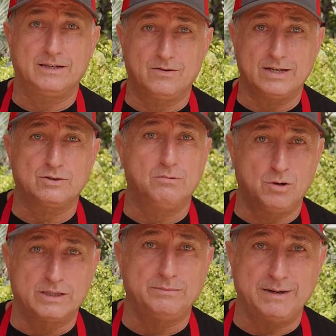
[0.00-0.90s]
at the restaurant
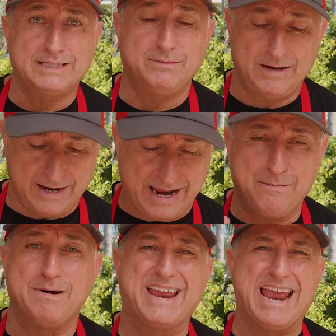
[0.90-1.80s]
Borti Pasta Bar
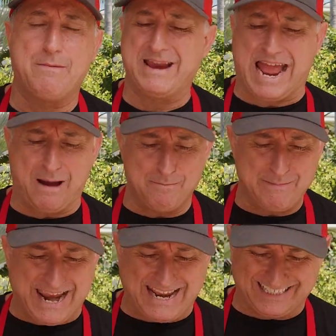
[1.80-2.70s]
in Miami.
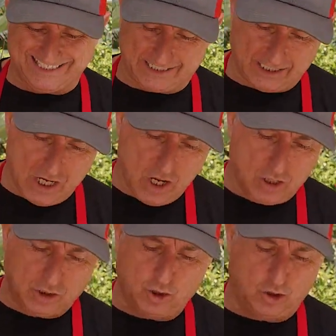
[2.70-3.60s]
Amazing
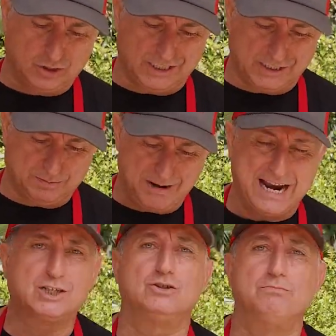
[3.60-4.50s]
sausage,
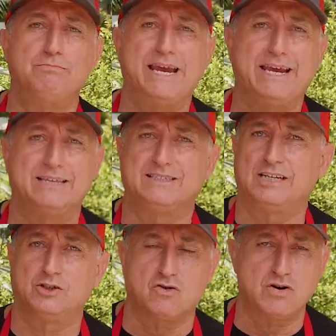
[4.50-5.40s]
mushroom, peas,
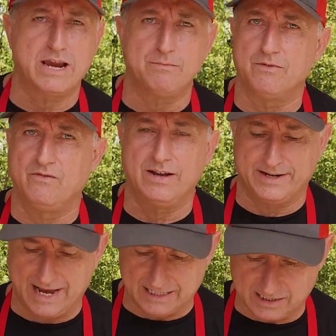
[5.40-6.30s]
tacho cream,
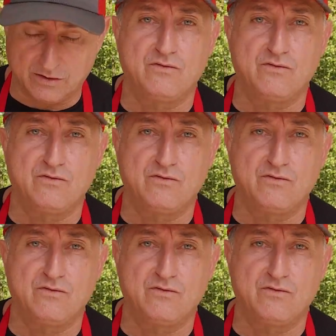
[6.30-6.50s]
fantastic.